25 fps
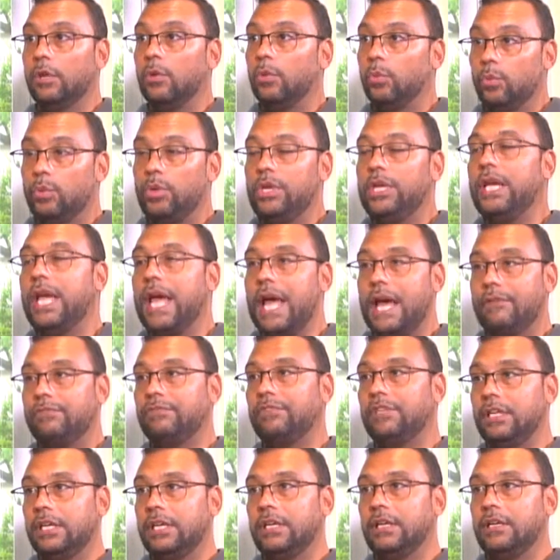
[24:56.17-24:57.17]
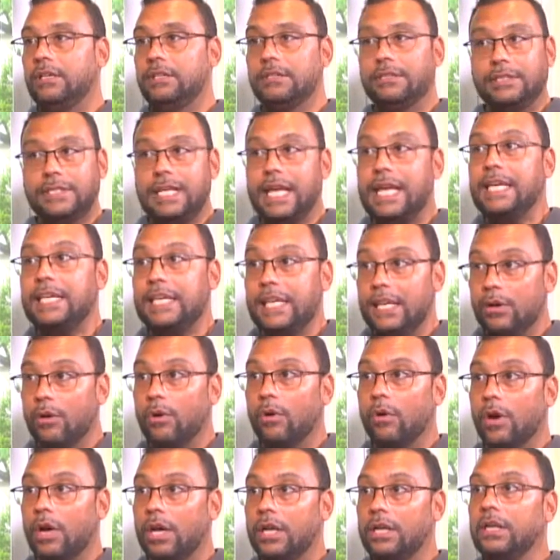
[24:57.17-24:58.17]
We have to take it
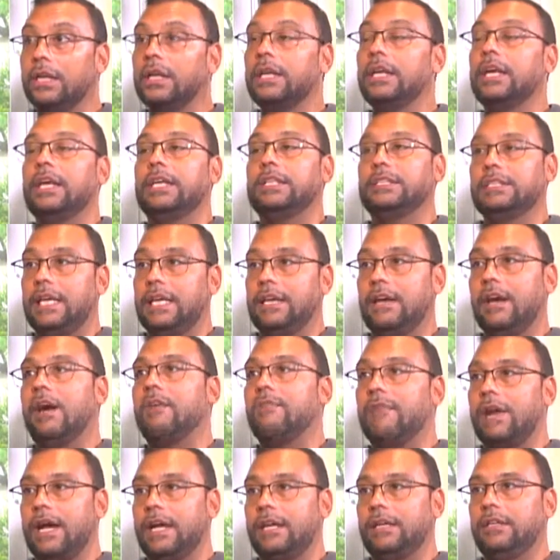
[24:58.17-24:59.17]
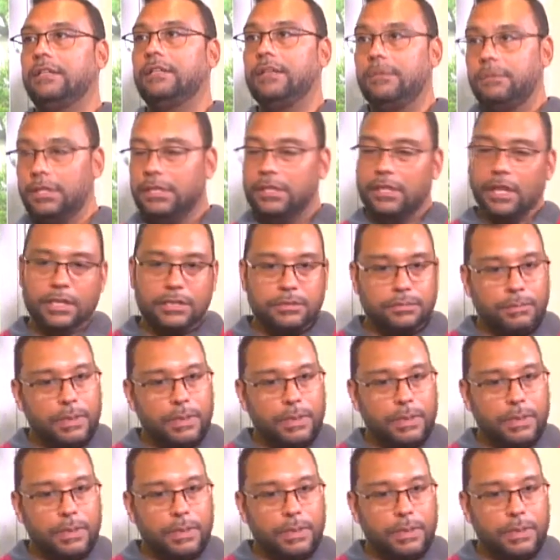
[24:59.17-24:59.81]
on and say, all right, let me dust